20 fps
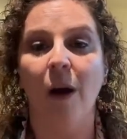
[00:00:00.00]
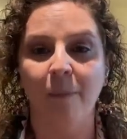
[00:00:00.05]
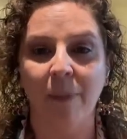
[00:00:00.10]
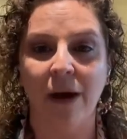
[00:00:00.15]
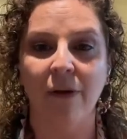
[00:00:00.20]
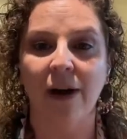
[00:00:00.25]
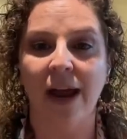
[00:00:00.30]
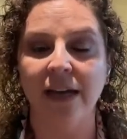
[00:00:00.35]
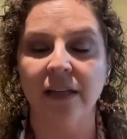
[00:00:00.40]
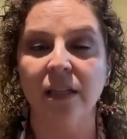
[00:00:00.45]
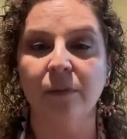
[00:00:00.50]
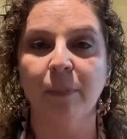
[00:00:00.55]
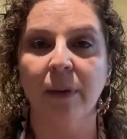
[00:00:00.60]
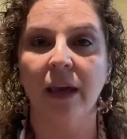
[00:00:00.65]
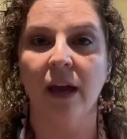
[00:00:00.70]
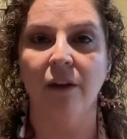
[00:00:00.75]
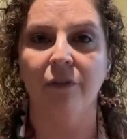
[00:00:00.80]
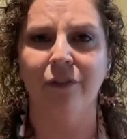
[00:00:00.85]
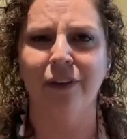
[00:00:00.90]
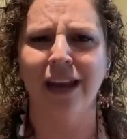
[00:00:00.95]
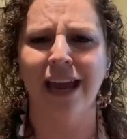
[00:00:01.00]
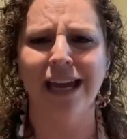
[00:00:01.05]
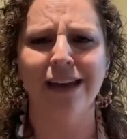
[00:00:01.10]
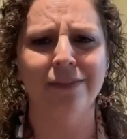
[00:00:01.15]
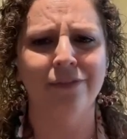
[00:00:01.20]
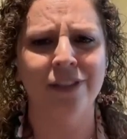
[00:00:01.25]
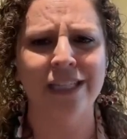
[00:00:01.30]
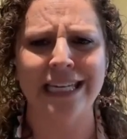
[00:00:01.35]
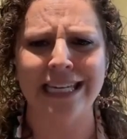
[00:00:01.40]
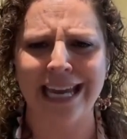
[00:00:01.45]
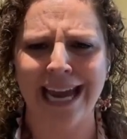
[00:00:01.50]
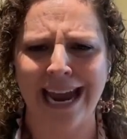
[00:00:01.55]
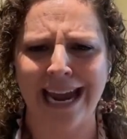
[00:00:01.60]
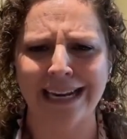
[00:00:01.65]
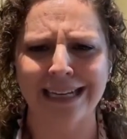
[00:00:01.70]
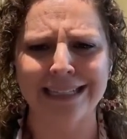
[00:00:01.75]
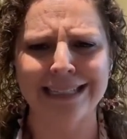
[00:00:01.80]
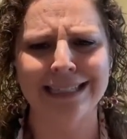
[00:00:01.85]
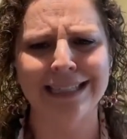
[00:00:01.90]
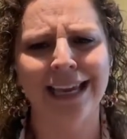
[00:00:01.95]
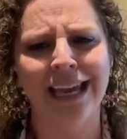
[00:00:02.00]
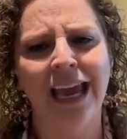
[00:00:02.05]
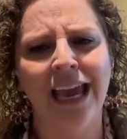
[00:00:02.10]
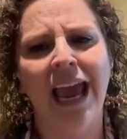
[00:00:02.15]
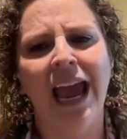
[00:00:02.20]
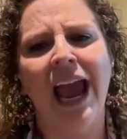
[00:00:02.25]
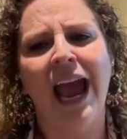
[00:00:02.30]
about SBF and FTX.